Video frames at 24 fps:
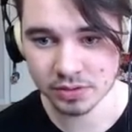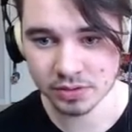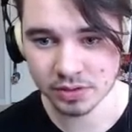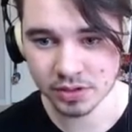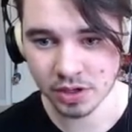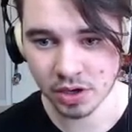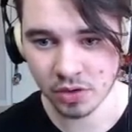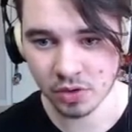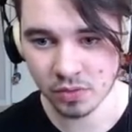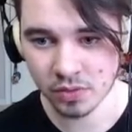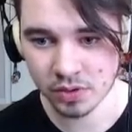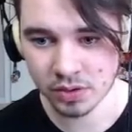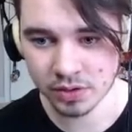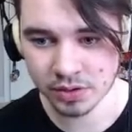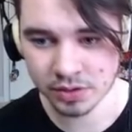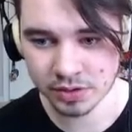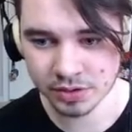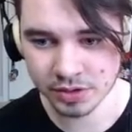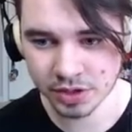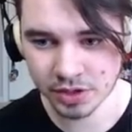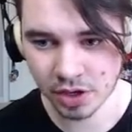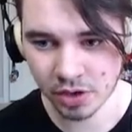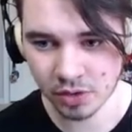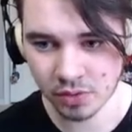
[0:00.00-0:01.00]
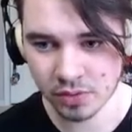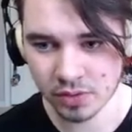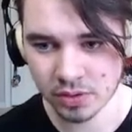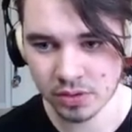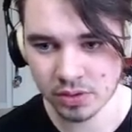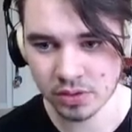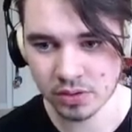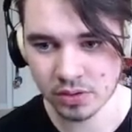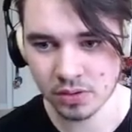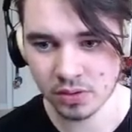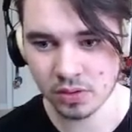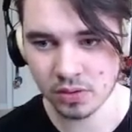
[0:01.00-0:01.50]
Go.
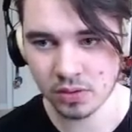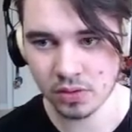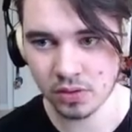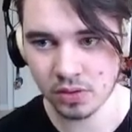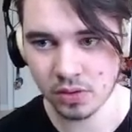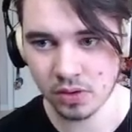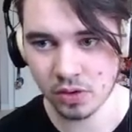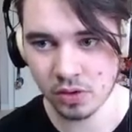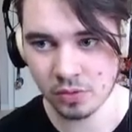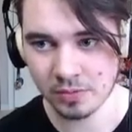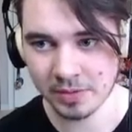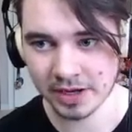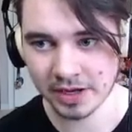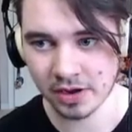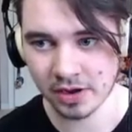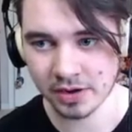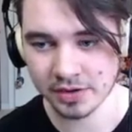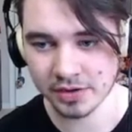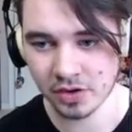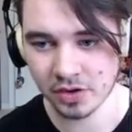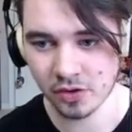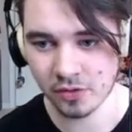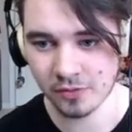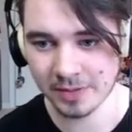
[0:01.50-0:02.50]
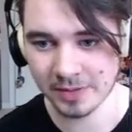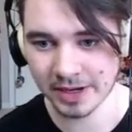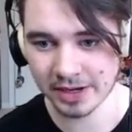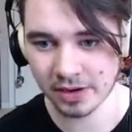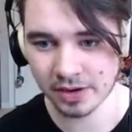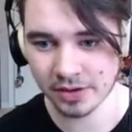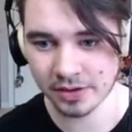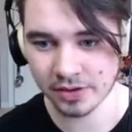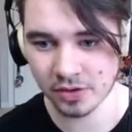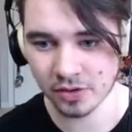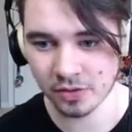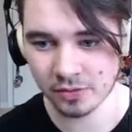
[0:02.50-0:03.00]
Go. Oh my god. Oh my
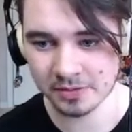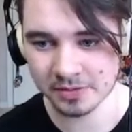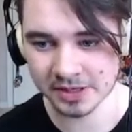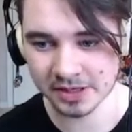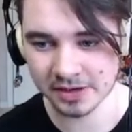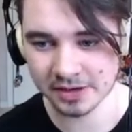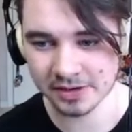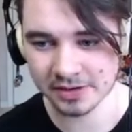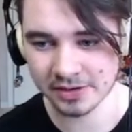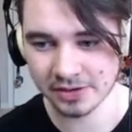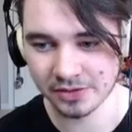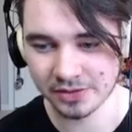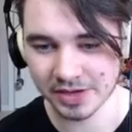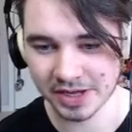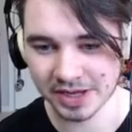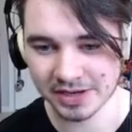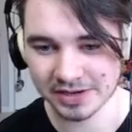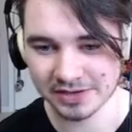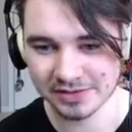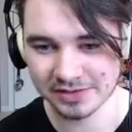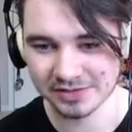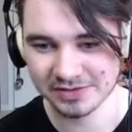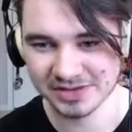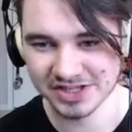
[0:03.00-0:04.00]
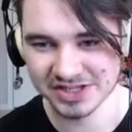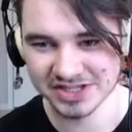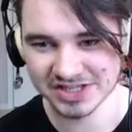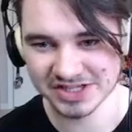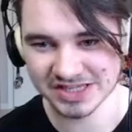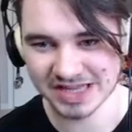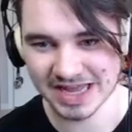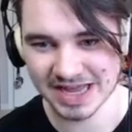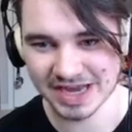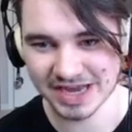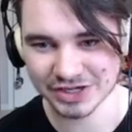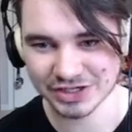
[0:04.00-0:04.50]
god. Oh my god. Okay, this is
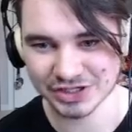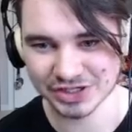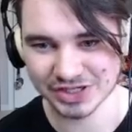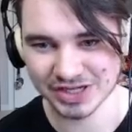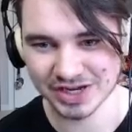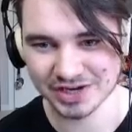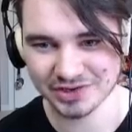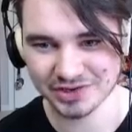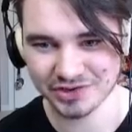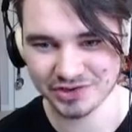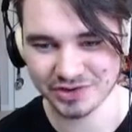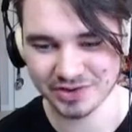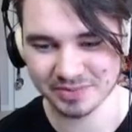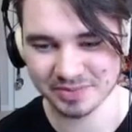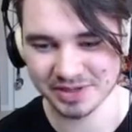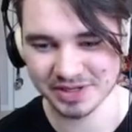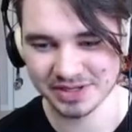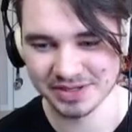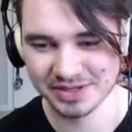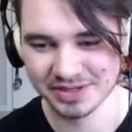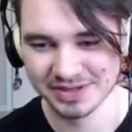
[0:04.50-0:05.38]
actually kind of creepy.